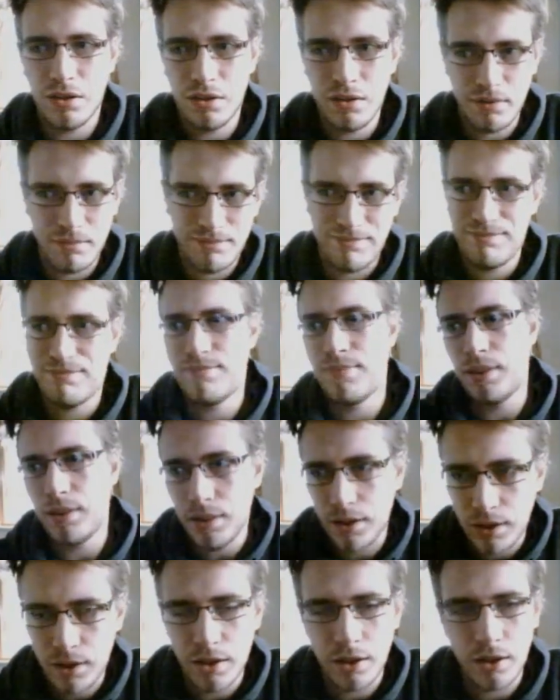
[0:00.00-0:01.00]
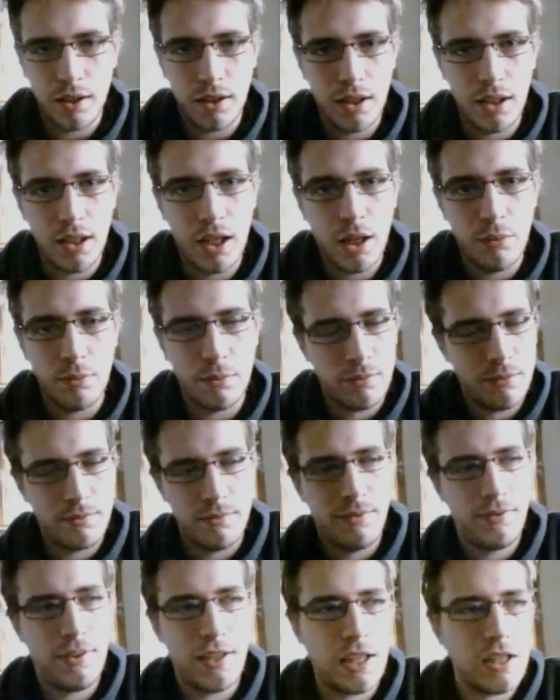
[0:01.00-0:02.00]
just, you know,
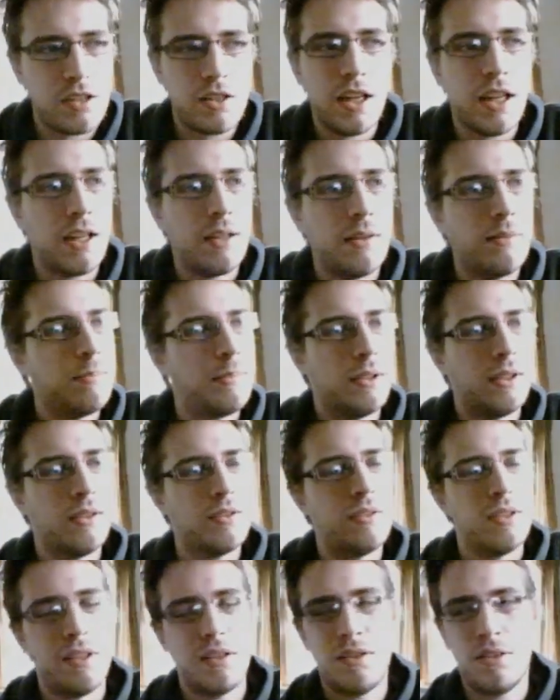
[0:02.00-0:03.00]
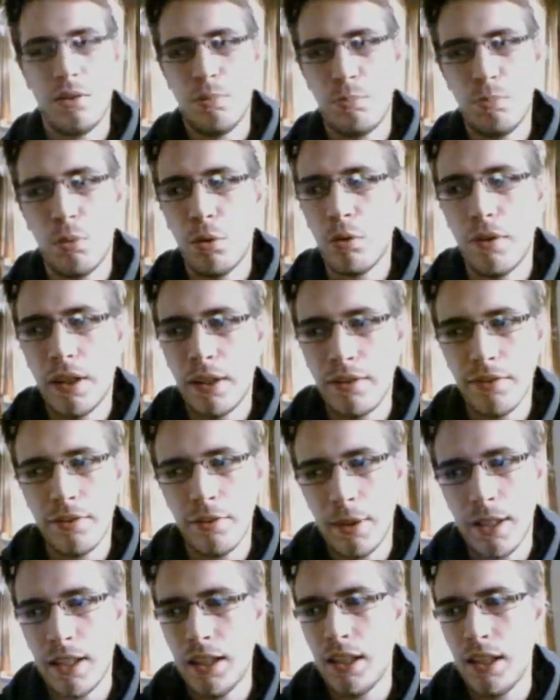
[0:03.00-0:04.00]
finish it, because it's just boring
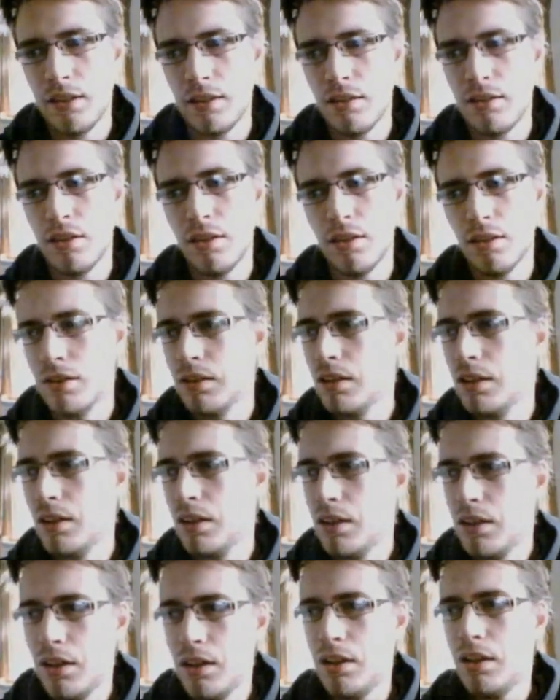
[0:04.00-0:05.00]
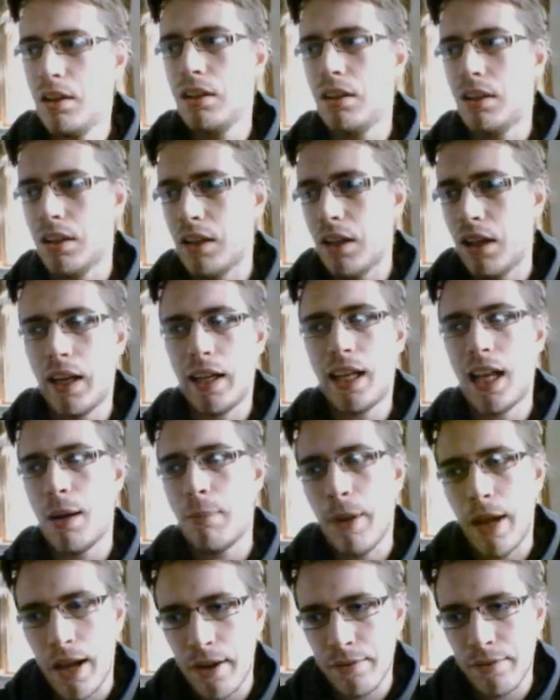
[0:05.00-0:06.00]
for me. It's not, you know, they
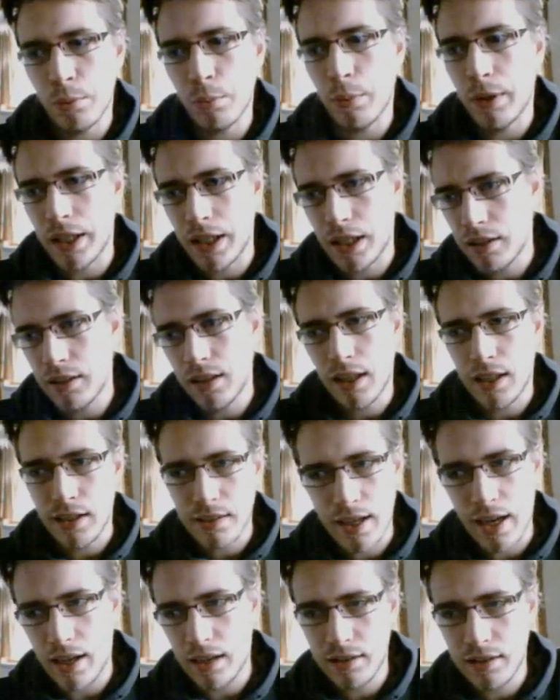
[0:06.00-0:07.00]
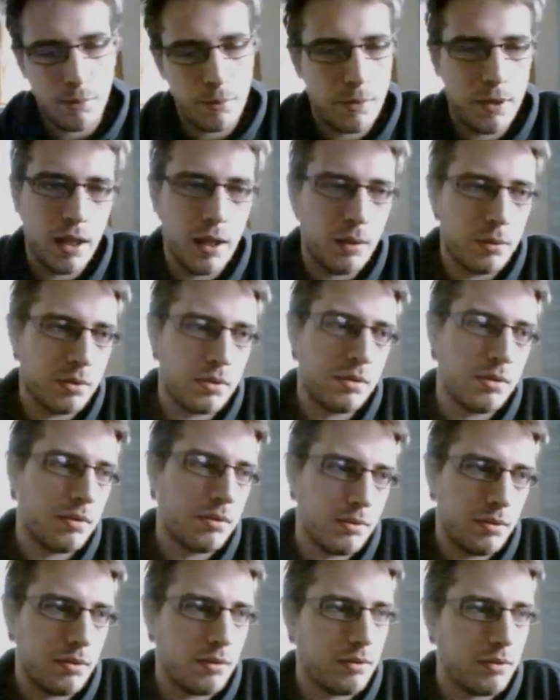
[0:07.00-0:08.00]
come out every week and they attack someone
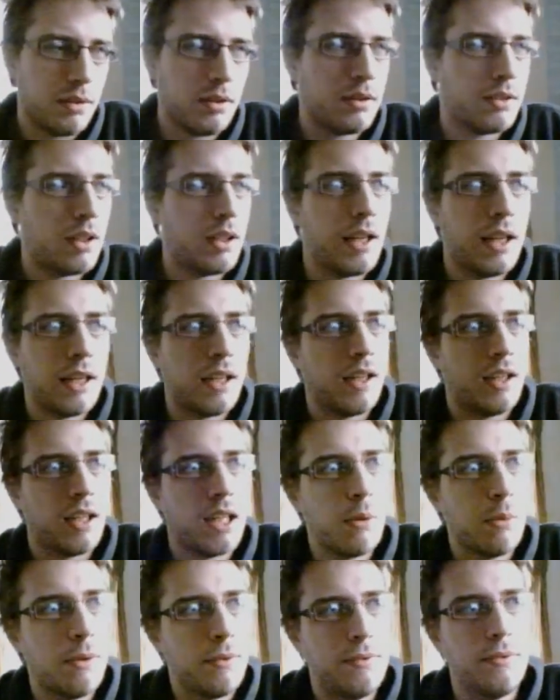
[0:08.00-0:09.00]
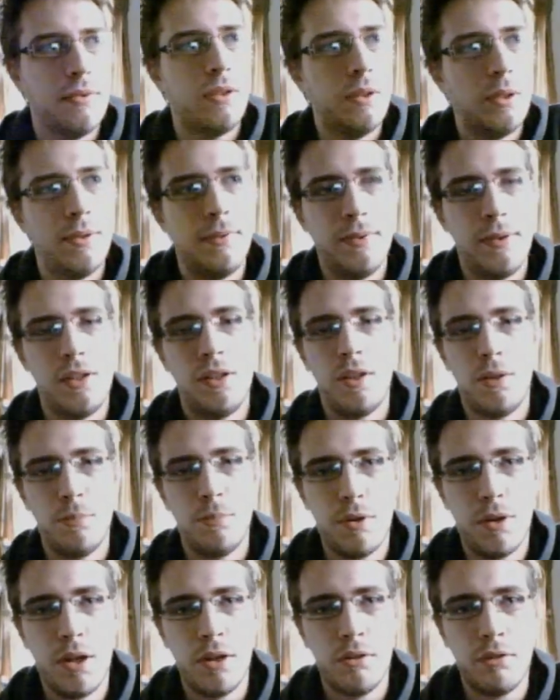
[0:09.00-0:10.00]
else so they can go off and do a
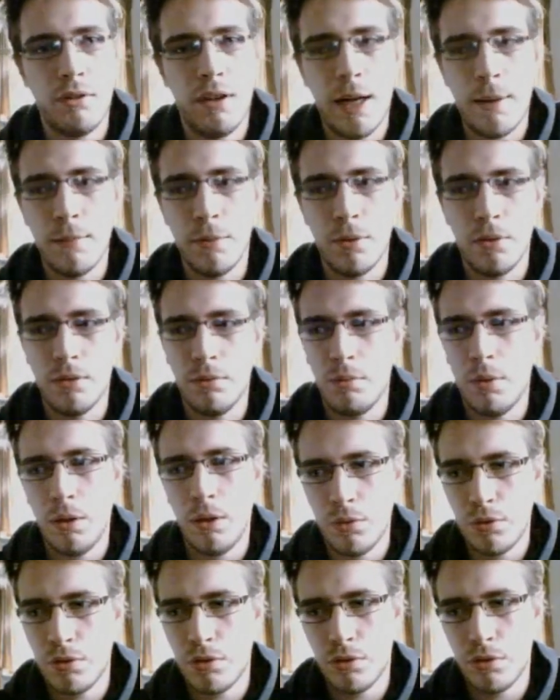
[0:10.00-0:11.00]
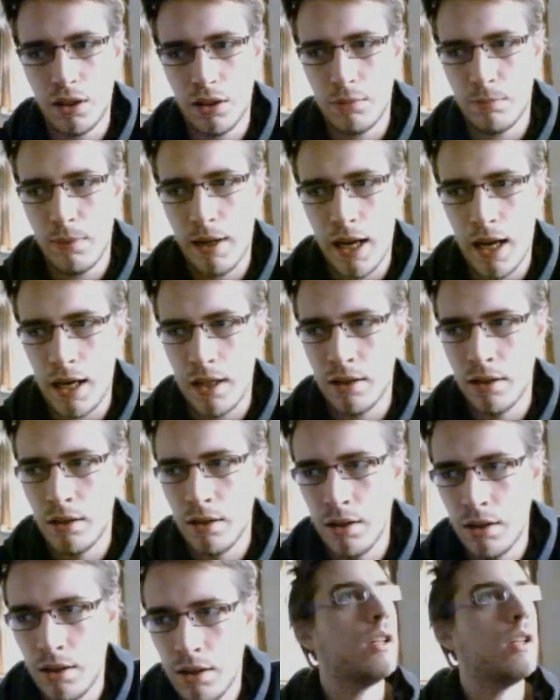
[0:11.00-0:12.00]
fishing program or World's Strongest Man.
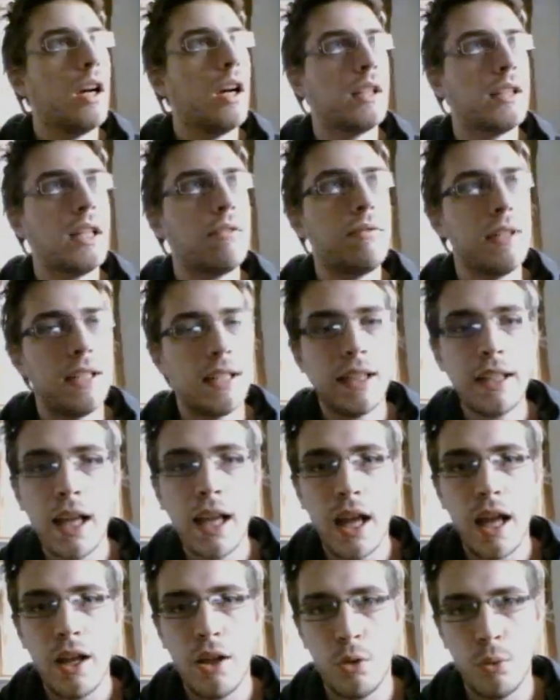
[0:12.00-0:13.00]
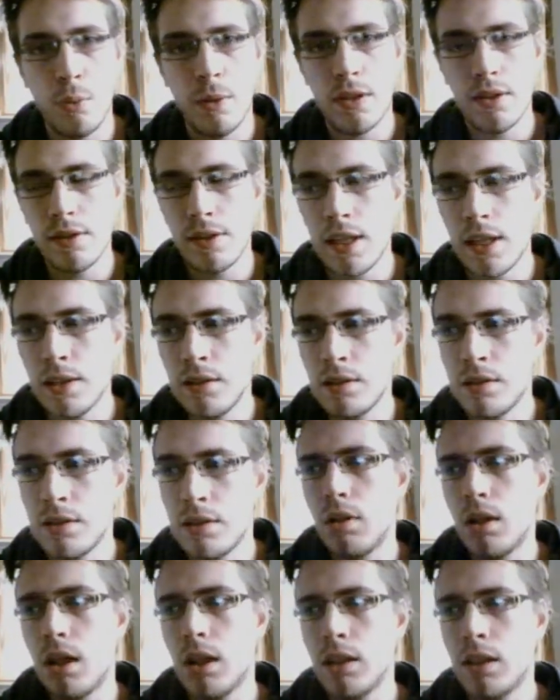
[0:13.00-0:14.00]
I don't really care who wins
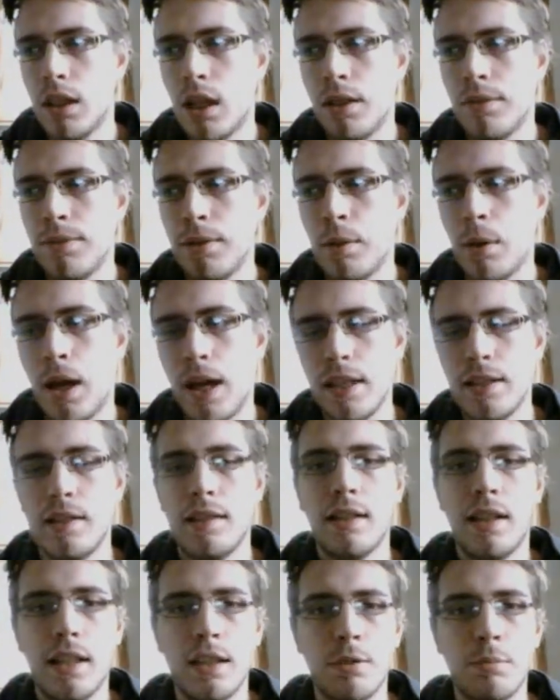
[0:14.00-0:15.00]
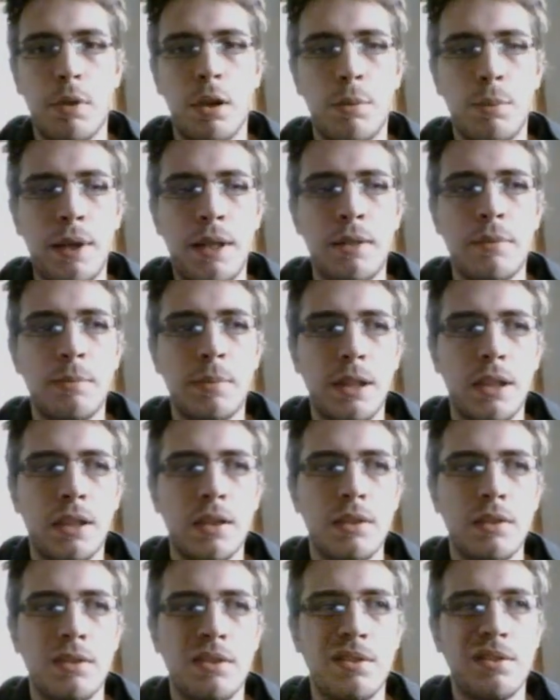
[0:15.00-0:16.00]
this. I don't know, I feel like Aces and Eights might win
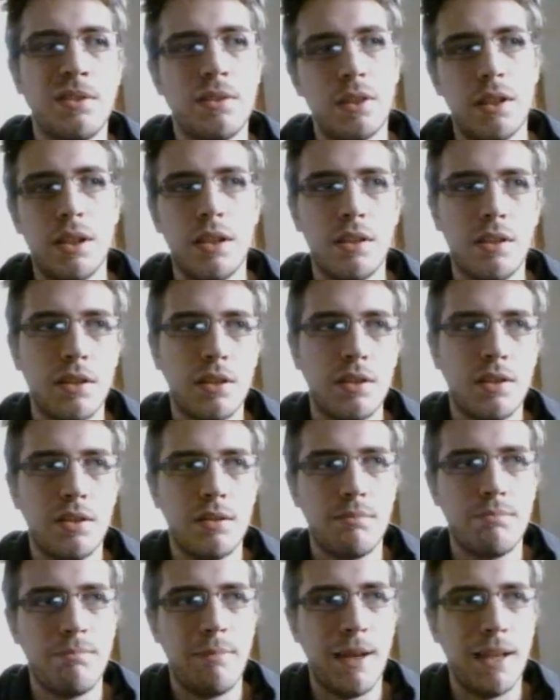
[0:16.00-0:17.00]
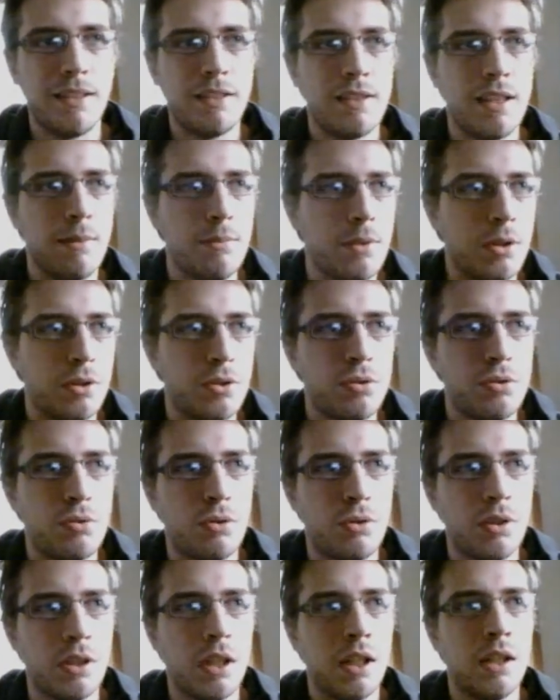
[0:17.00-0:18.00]
because it just makes them look
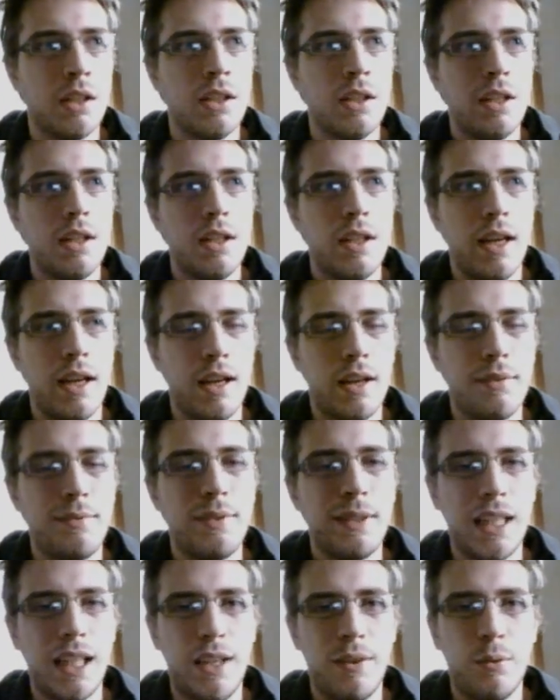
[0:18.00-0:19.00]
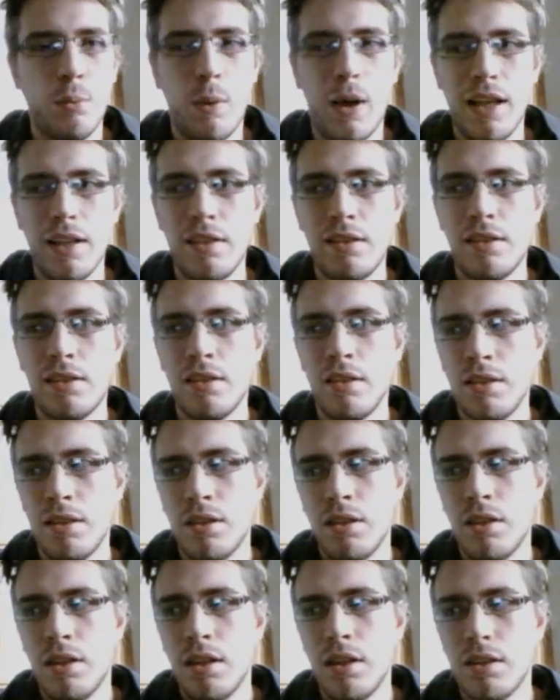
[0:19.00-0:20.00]
stronger. And I think if Wes
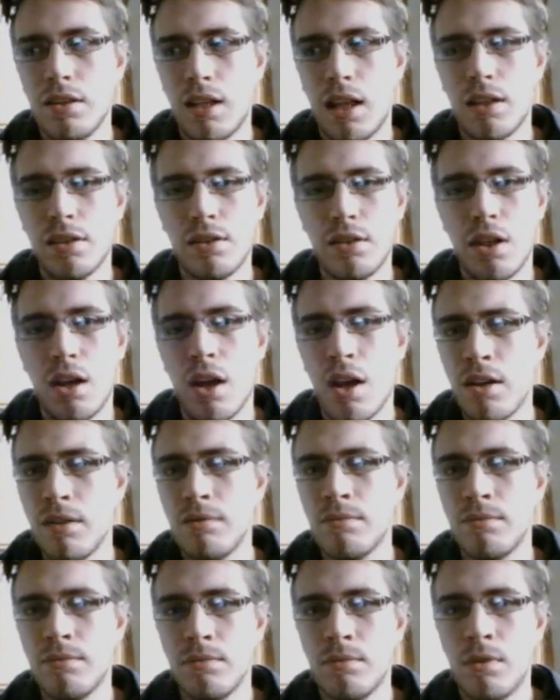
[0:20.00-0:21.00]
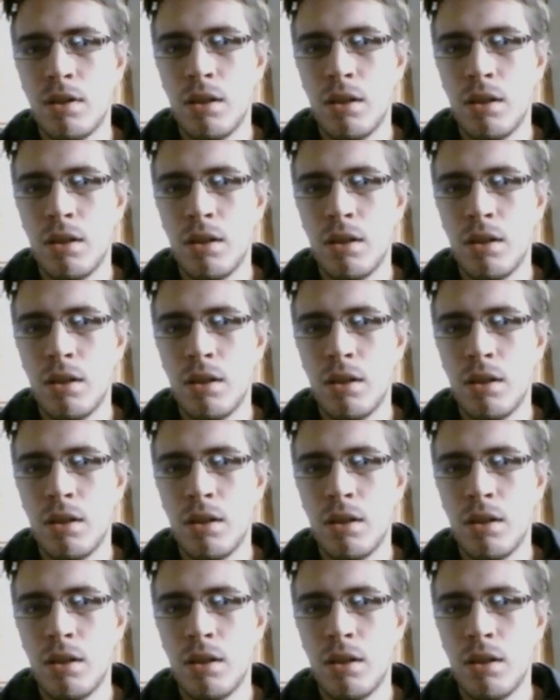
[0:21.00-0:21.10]
does turn,